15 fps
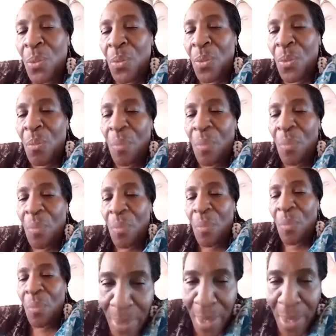but not
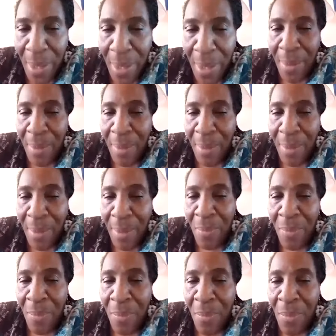deeply,
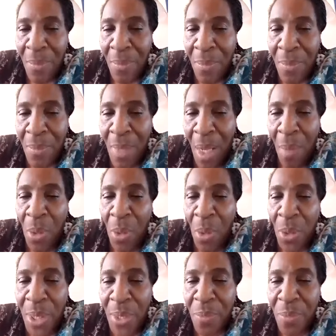about
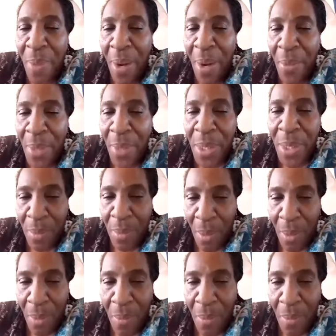disparity, you know?